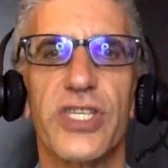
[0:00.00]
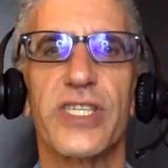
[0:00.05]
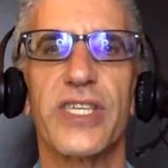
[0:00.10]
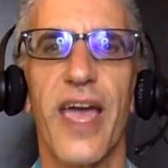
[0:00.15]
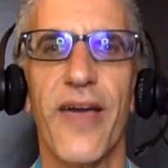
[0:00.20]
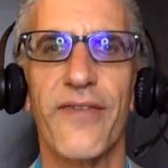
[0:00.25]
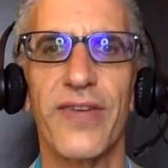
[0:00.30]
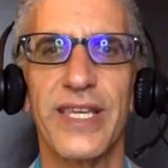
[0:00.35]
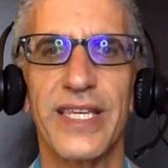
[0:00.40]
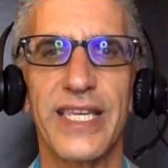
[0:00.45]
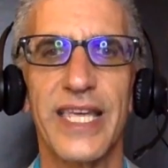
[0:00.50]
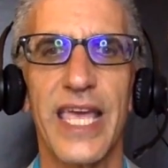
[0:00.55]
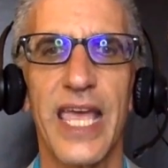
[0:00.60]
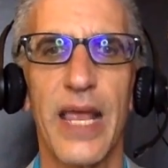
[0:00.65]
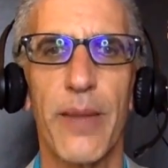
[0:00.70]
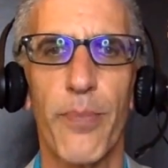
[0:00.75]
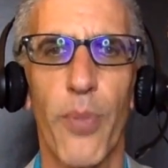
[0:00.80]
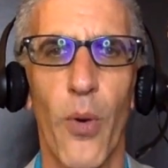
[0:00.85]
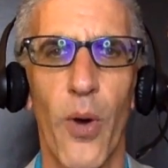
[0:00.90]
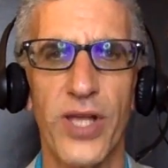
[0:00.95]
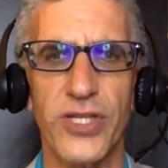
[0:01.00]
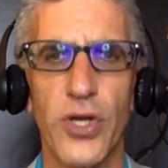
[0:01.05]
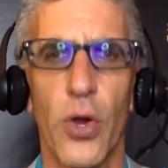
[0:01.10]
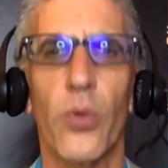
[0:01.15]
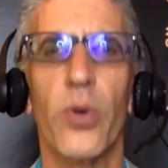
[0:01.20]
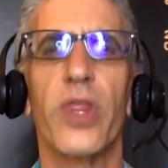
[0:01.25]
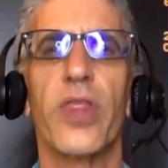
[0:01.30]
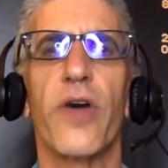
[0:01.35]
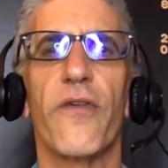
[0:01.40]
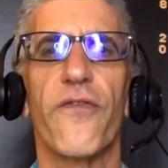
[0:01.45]
just 17
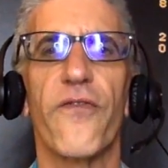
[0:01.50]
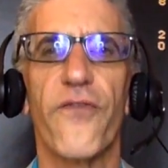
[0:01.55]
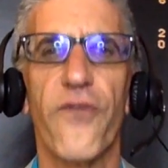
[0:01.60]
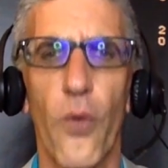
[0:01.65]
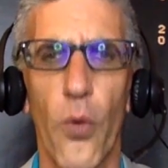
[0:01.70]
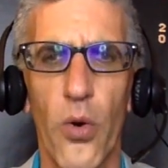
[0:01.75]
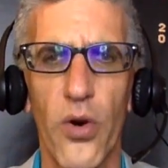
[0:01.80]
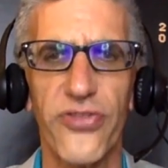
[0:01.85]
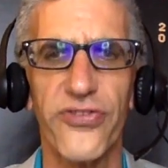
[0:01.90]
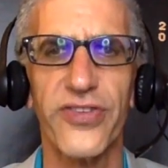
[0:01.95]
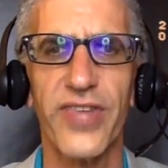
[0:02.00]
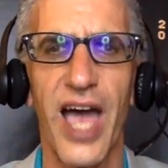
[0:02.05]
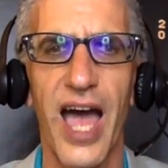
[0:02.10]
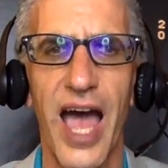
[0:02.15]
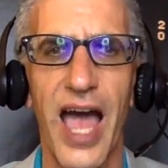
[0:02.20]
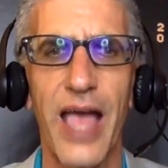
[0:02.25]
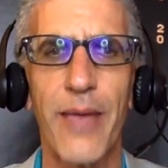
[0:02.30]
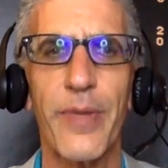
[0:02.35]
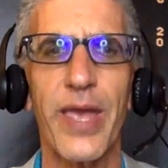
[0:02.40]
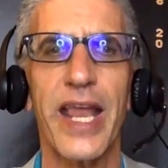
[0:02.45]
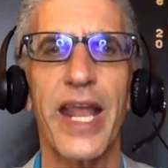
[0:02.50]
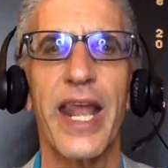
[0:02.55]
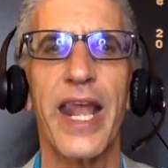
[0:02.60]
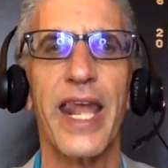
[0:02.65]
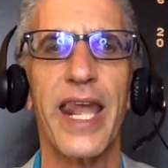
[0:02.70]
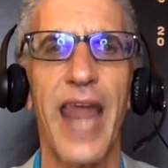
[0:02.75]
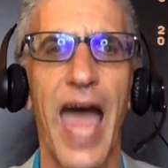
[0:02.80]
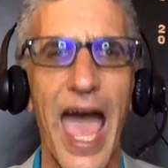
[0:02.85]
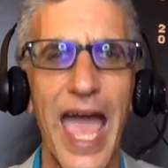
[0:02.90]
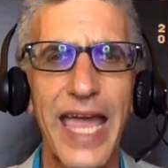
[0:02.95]
points. Only the fourth time
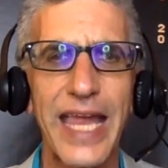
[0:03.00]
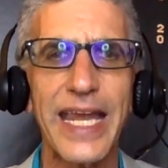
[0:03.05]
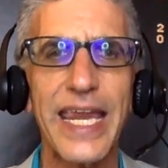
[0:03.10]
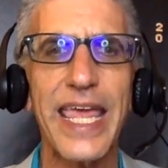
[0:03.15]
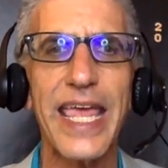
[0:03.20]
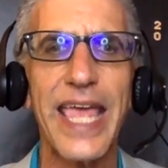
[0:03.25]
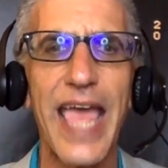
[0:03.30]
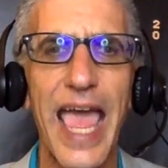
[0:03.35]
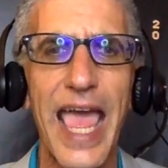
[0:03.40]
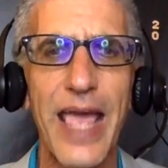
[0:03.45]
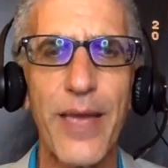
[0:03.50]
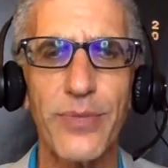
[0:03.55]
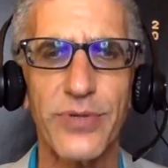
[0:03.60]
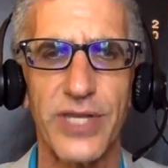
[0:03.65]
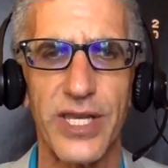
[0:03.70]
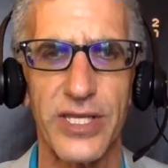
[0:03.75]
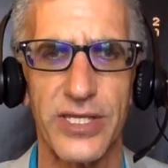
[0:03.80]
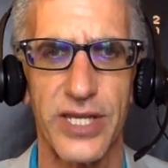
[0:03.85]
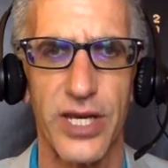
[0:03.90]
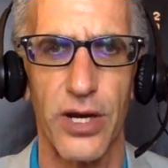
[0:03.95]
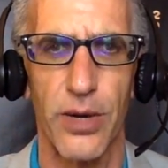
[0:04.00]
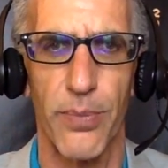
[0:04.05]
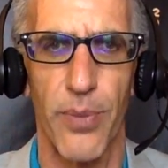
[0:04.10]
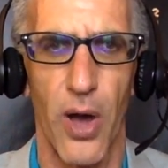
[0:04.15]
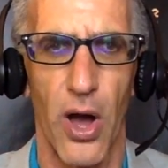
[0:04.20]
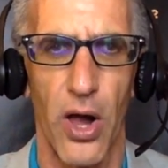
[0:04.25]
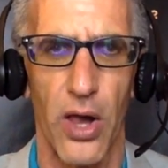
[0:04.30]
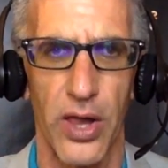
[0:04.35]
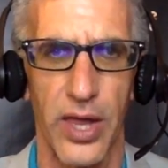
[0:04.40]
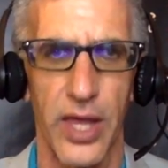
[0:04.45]
in 90 games this
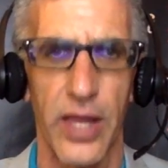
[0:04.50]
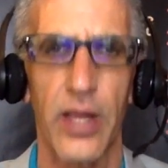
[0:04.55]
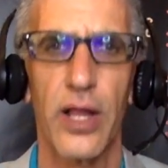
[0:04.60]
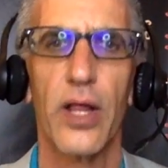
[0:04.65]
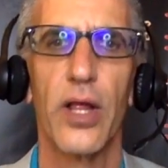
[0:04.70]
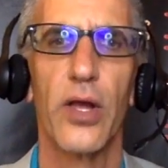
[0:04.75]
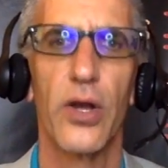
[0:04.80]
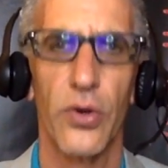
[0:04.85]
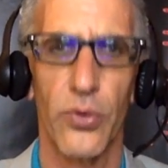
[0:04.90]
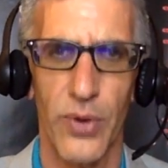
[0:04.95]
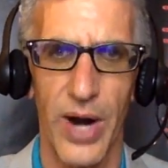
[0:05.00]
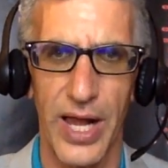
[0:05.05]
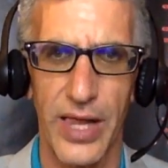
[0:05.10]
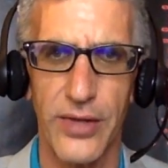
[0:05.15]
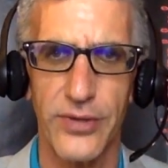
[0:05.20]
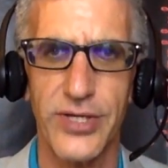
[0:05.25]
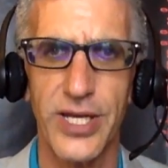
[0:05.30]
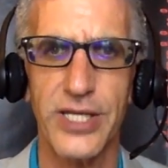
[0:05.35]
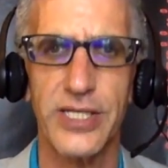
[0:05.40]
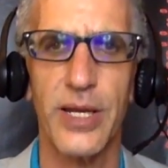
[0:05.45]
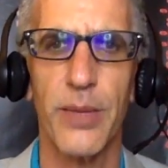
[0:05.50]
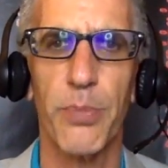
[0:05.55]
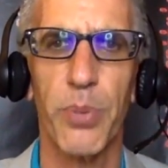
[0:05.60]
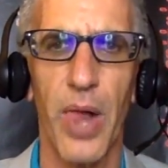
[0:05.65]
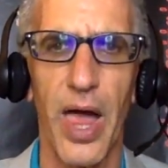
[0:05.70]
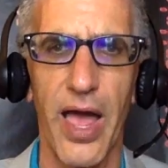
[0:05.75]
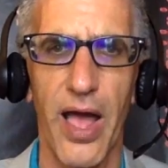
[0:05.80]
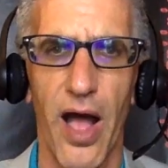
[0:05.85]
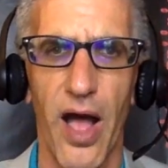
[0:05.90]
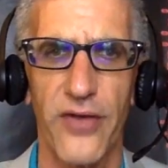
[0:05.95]
year, Paulie, regular
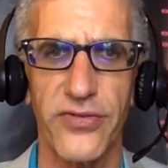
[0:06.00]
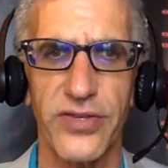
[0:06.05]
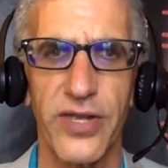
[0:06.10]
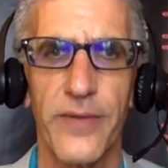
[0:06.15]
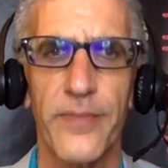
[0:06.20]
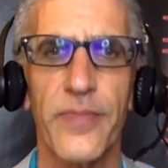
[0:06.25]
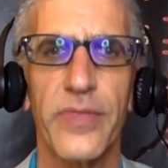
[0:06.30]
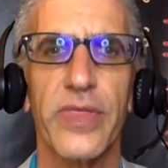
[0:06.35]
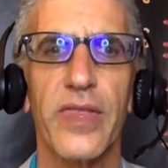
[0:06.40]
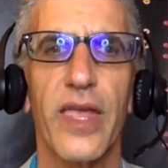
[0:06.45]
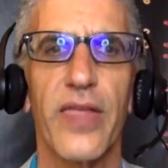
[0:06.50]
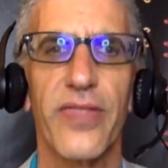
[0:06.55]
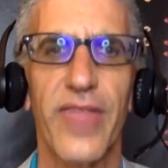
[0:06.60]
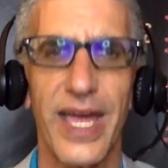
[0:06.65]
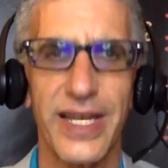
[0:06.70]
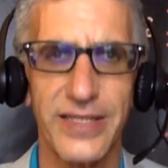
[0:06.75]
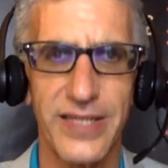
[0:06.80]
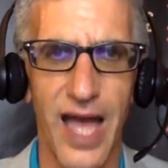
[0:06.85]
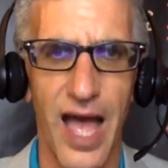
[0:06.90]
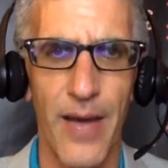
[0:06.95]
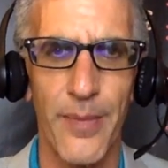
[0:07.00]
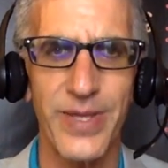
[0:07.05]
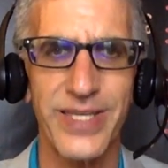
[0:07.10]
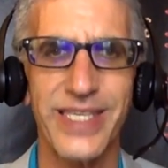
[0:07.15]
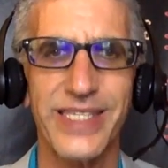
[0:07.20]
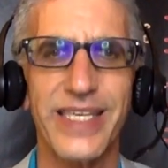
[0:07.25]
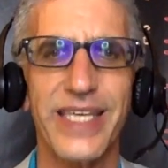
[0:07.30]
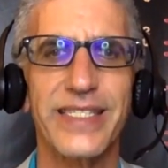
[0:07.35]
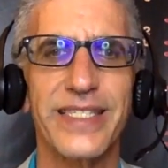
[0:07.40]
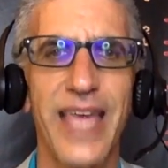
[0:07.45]
season and playoffs, that
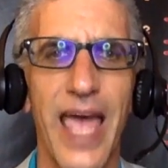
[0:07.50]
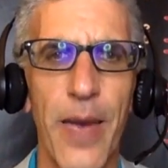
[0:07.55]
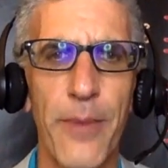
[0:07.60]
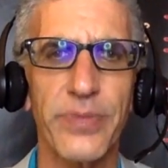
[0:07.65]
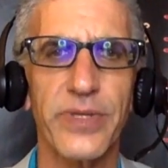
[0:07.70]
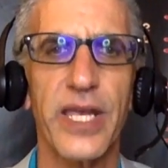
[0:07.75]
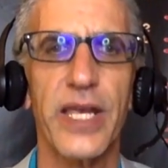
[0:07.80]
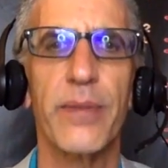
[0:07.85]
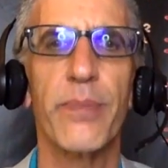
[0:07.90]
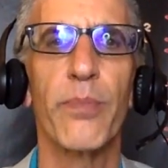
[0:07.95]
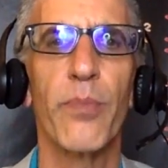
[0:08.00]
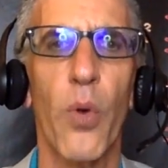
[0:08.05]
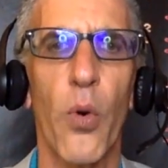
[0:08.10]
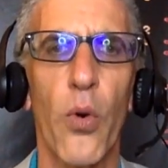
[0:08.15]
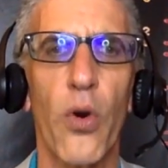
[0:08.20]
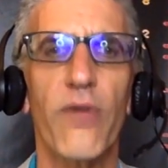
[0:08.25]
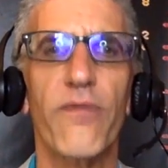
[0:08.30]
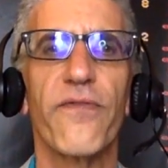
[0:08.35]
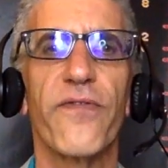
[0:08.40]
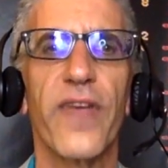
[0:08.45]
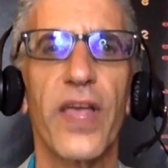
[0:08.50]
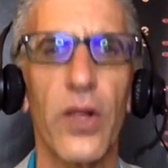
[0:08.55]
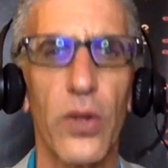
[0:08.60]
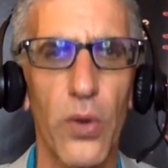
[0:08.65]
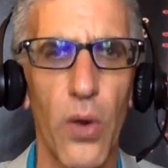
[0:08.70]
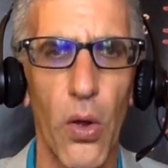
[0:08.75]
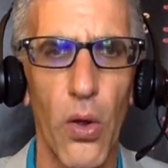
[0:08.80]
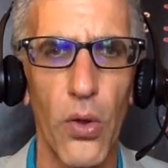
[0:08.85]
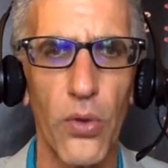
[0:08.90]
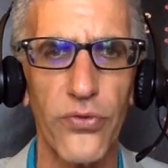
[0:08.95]
Thomas has attempted more
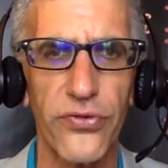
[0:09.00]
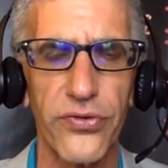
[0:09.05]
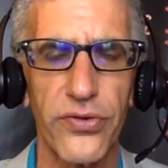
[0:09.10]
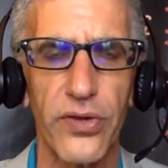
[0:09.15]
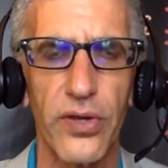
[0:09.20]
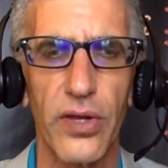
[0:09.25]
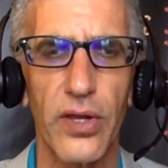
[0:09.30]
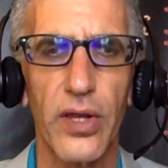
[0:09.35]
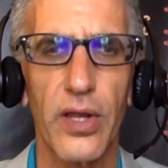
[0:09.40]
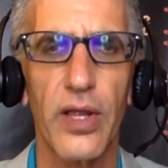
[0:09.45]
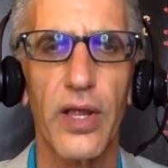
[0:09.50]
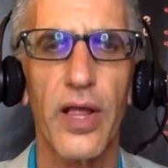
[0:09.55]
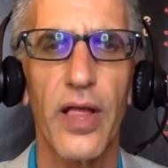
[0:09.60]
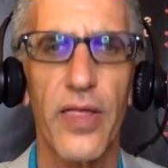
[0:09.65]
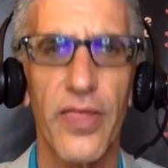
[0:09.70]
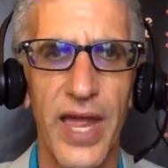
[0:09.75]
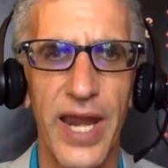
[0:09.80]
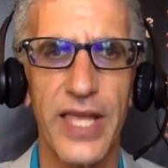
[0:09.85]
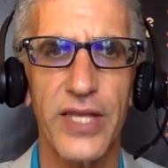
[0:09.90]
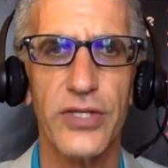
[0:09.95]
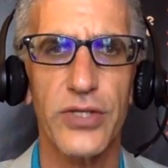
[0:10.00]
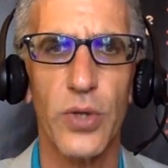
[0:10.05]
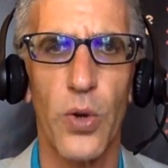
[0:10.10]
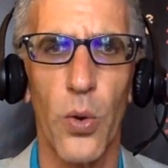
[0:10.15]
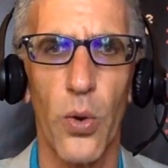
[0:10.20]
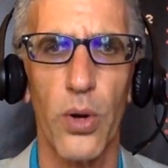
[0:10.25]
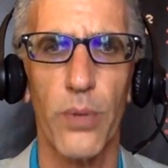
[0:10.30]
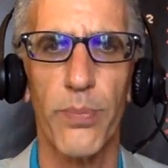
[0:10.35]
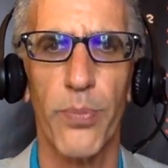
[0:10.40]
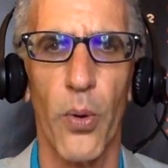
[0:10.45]
field goals than he
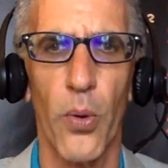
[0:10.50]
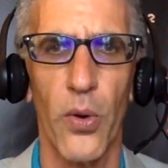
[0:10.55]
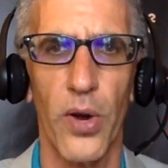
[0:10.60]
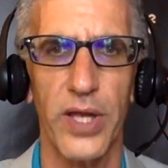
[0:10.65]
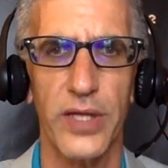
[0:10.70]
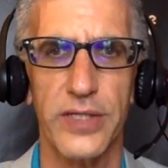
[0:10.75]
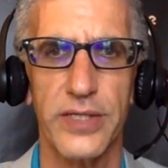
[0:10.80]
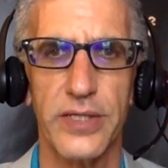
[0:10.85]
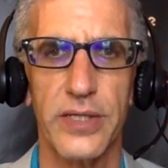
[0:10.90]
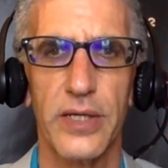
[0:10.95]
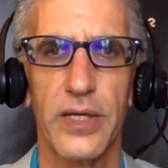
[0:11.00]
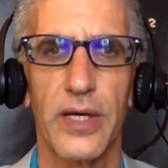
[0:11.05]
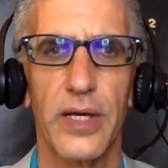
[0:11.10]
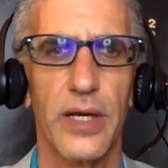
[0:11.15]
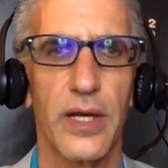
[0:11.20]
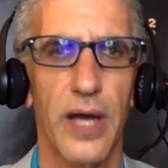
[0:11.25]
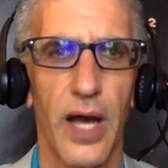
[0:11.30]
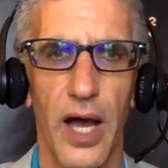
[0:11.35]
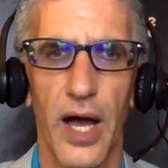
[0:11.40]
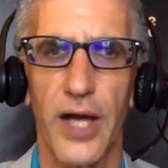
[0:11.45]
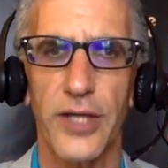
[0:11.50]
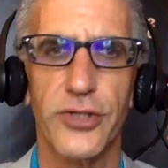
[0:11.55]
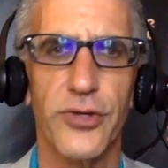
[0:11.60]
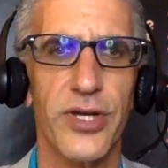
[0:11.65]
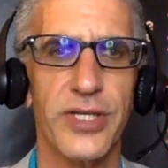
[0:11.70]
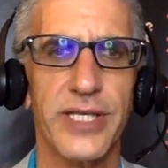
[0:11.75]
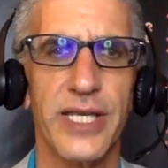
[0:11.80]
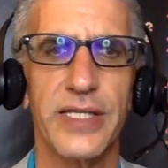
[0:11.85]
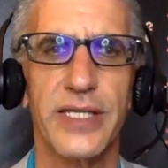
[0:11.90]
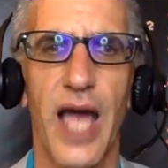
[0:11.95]
scored points.
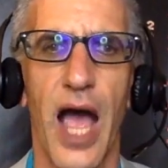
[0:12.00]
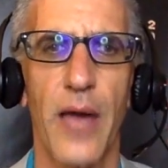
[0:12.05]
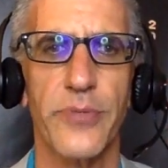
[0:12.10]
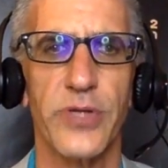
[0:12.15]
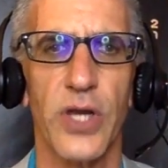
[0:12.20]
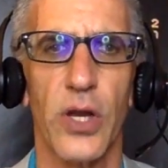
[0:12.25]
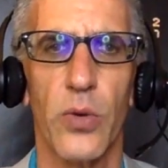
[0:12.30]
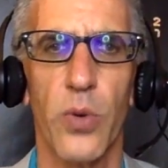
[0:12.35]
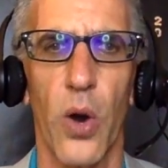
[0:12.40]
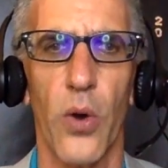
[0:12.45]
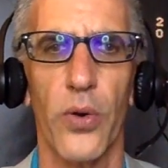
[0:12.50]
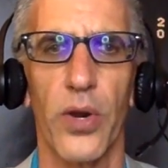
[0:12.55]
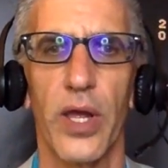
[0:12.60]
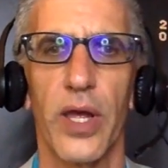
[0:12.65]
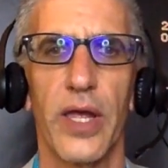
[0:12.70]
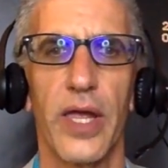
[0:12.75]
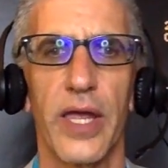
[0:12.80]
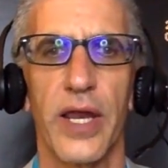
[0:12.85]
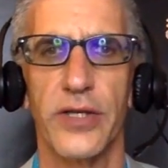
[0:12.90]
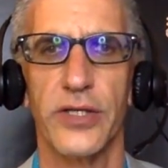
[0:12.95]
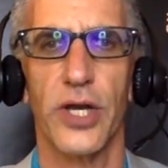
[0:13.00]
Uh, Tristan Thompson, quote,